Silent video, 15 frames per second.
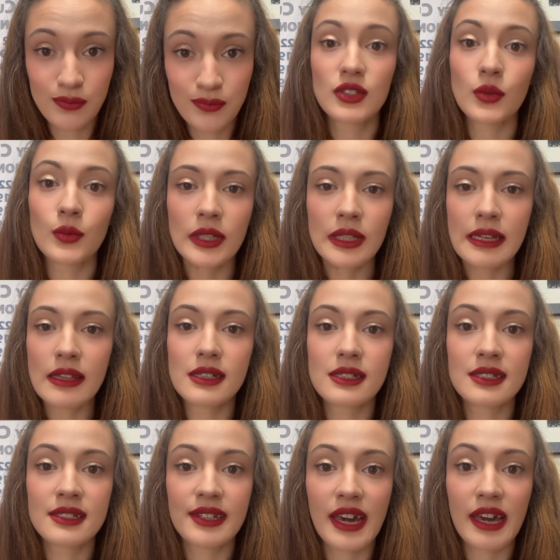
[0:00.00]
Really, this
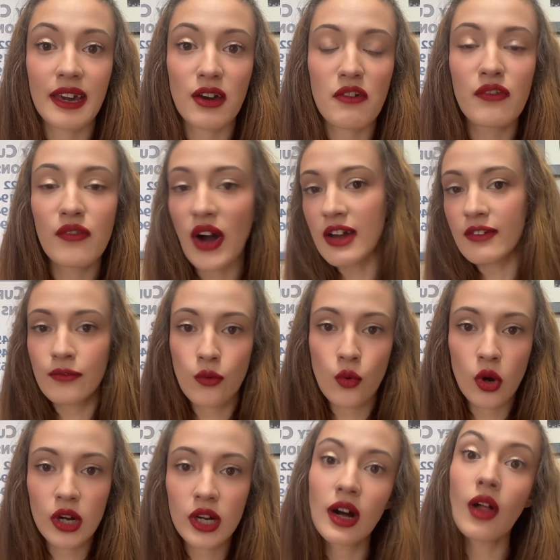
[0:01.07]
is a
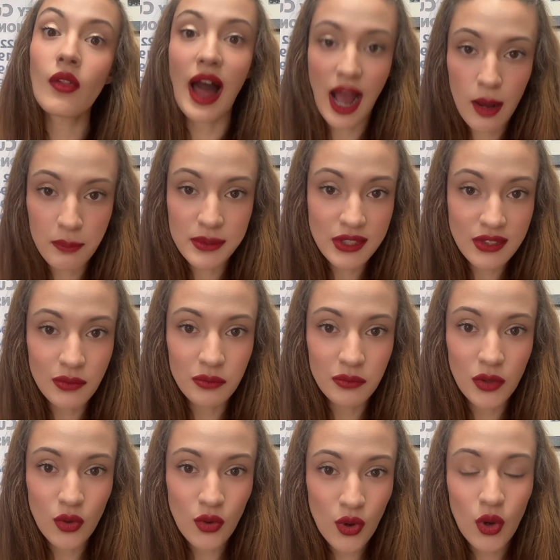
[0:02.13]
5-4 collapse
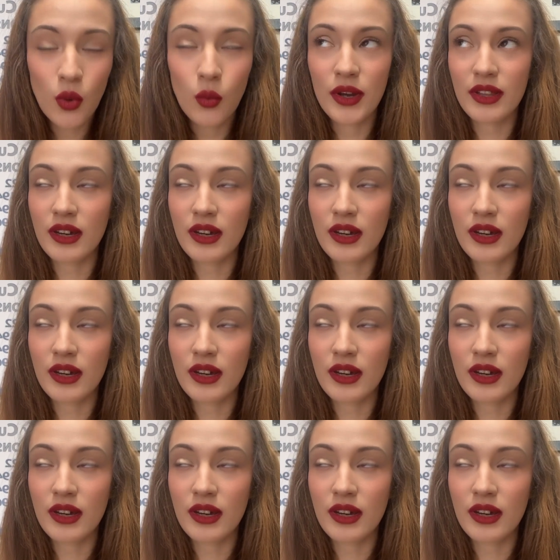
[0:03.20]
with a